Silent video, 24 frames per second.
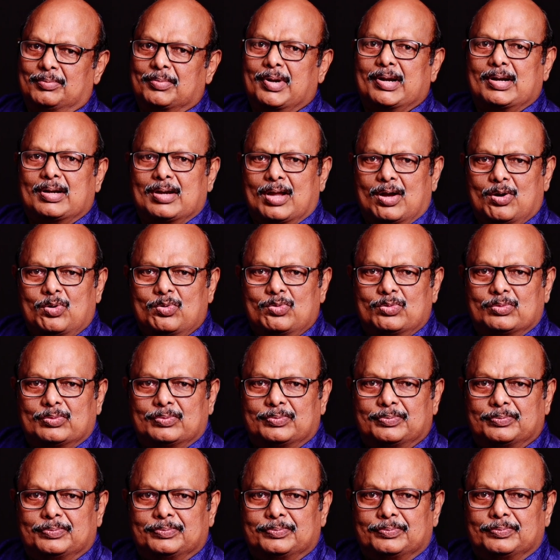But
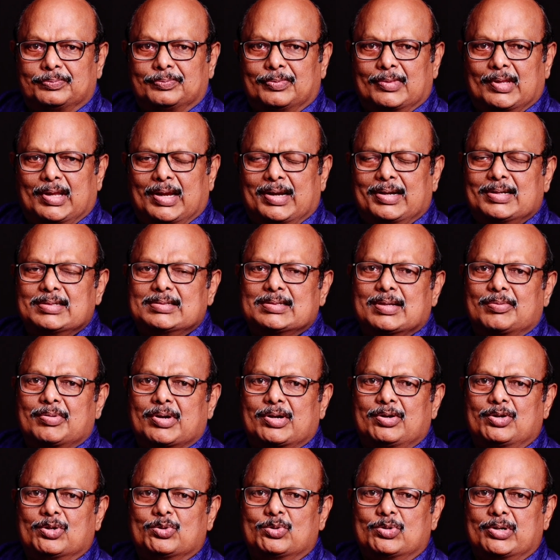now it is
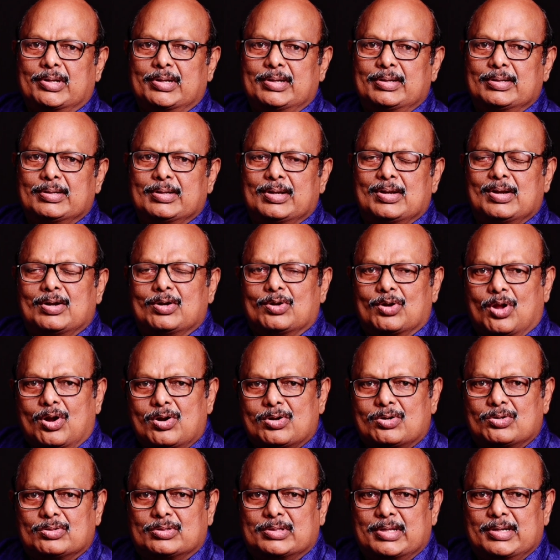our duty
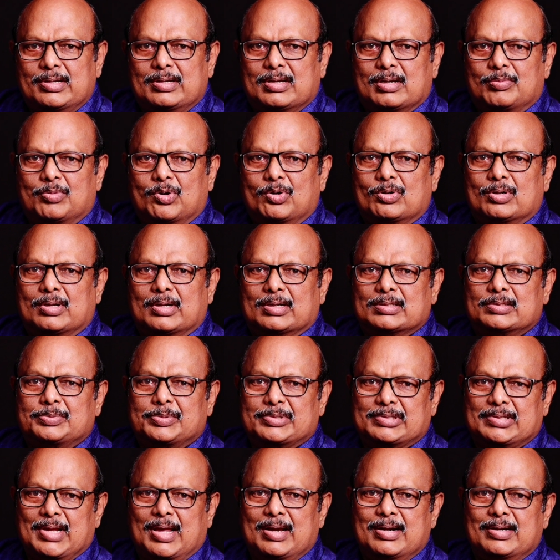not to think about a
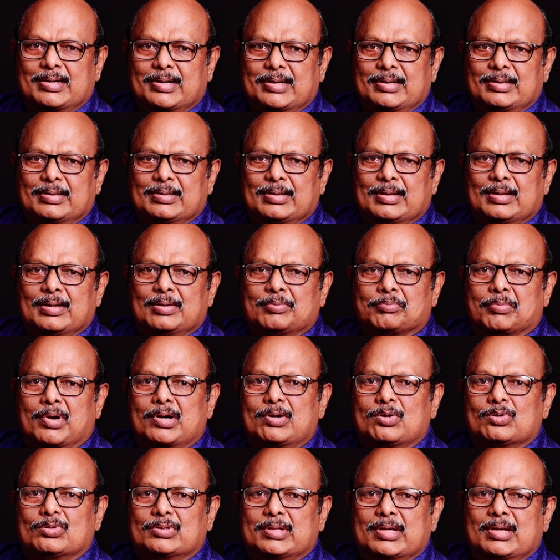specialty,
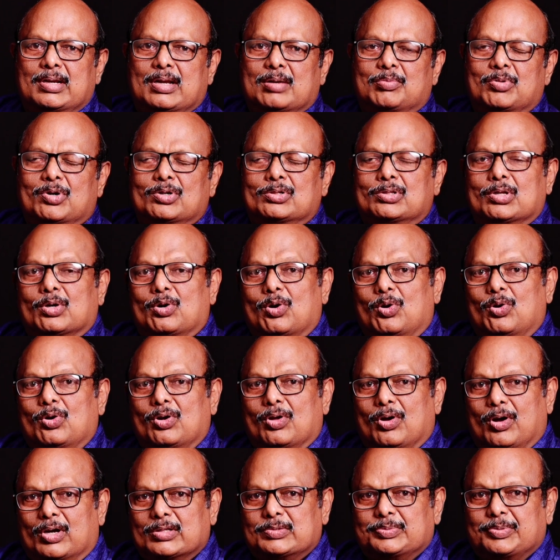but to think about the
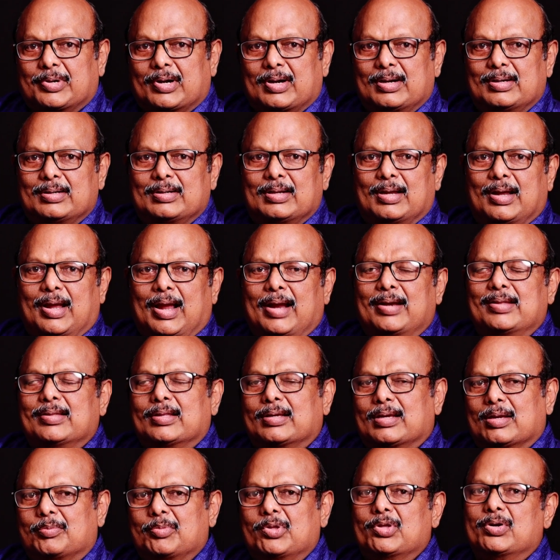whole hospital and
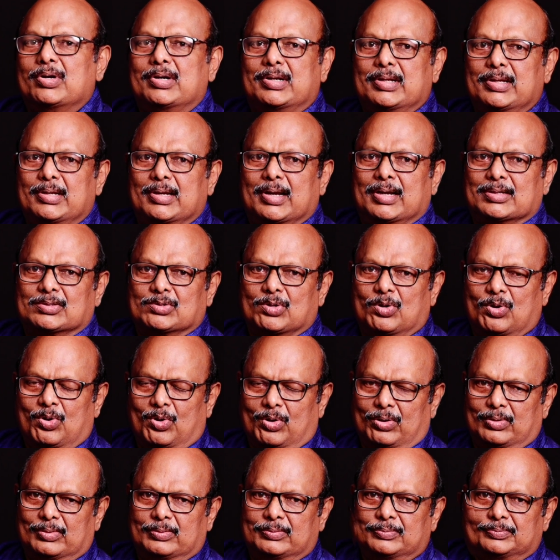the community as a
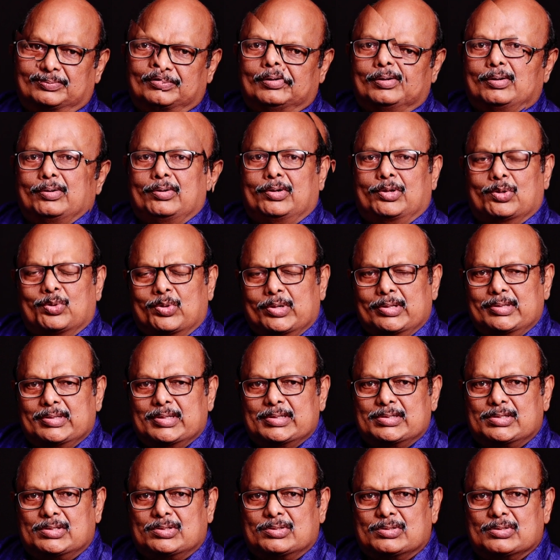whole. During
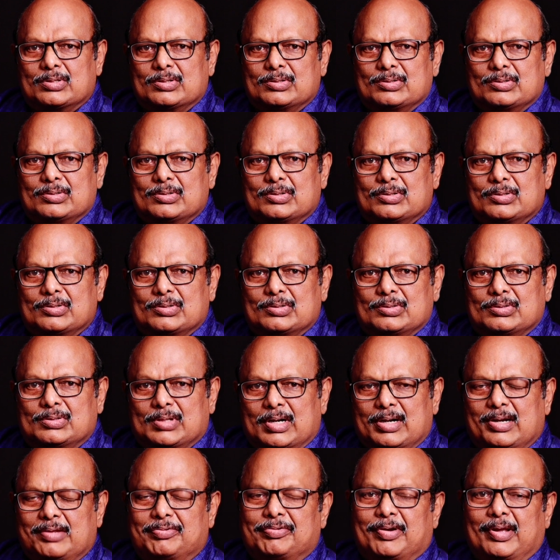these
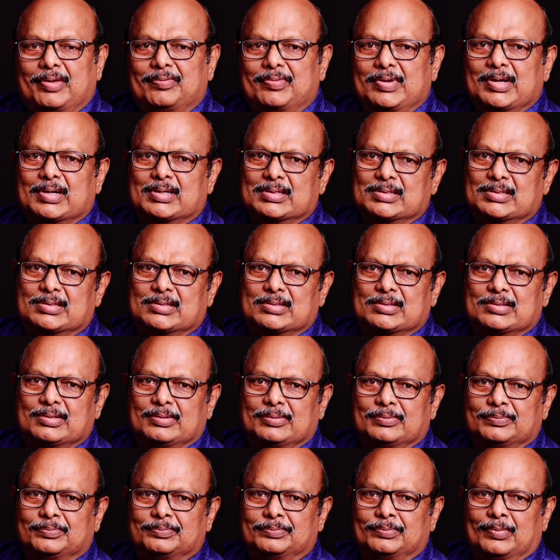35 years,
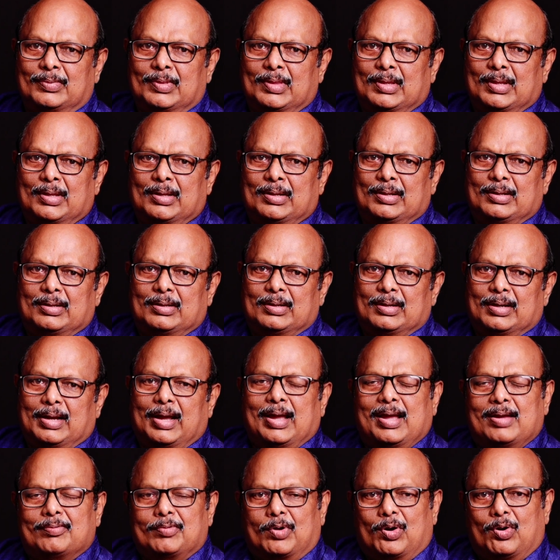
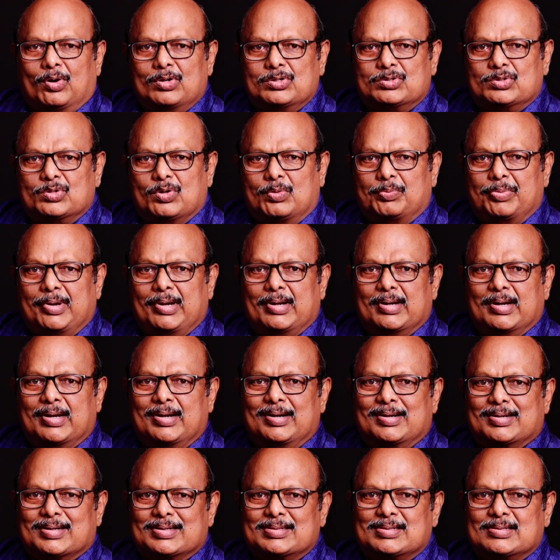I have also been
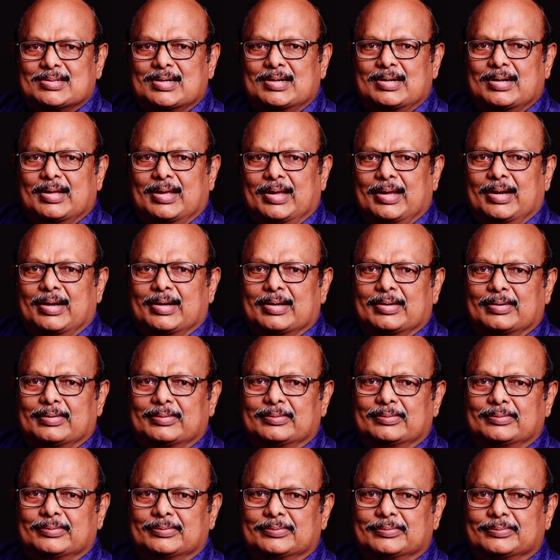interested in